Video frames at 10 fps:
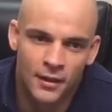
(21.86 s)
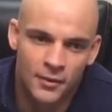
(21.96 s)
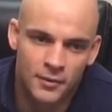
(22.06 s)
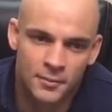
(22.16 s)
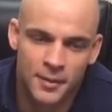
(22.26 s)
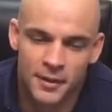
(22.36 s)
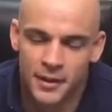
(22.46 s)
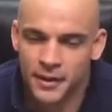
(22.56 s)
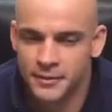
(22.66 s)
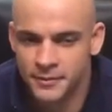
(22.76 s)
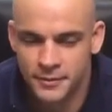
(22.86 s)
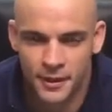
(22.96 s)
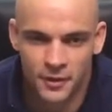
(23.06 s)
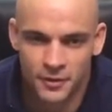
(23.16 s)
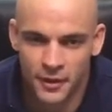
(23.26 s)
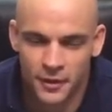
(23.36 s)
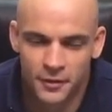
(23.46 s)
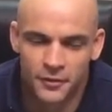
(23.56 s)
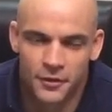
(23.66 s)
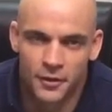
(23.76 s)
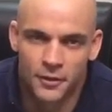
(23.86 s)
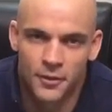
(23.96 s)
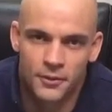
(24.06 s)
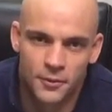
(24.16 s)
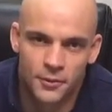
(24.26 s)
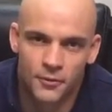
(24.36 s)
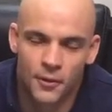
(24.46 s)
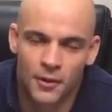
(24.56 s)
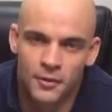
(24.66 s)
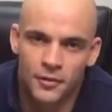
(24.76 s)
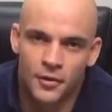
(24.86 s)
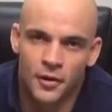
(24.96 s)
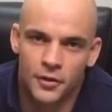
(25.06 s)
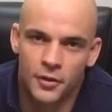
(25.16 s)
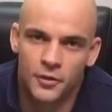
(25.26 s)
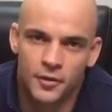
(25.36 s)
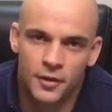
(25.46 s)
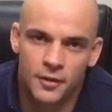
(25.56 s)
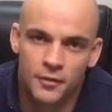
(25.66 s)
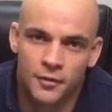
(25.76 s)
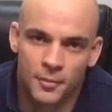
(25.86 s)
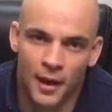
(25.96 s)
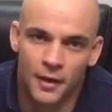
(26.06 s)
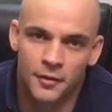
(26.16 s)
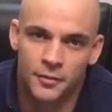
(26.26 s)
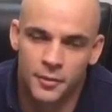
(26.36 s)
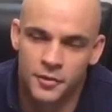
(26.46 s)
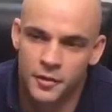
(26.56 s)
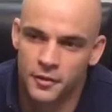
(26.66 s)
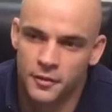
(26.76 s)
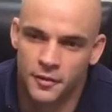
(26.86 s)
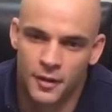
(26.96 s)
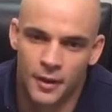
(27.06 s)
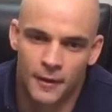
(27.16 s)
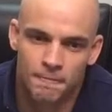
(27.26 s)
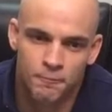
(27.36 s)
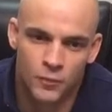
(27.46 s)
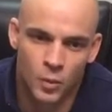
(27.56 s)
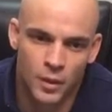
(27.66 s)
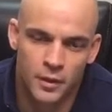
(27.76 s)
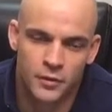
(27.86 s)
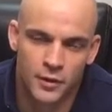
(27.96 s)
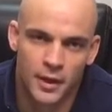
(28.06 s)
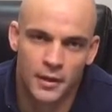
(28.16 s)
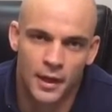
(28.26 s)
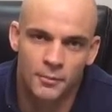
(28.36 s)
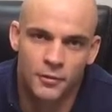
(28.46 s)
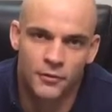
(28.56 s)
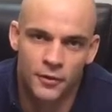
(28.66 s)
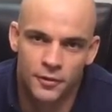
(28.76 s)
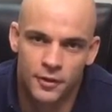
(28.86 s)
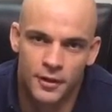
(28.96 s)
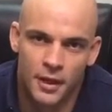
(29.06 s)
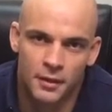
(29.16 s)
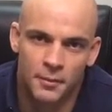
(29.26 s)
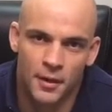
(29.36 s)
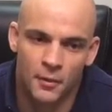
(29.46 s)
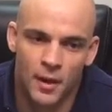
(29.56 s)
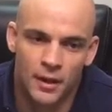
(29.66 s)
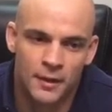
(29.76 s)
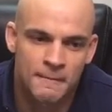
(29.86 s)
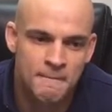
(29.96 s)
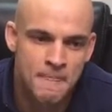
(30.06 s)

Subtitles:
Ultimately, years later, started going through divorce, started using Spice, which is one of the trade names for synthetic marijuana.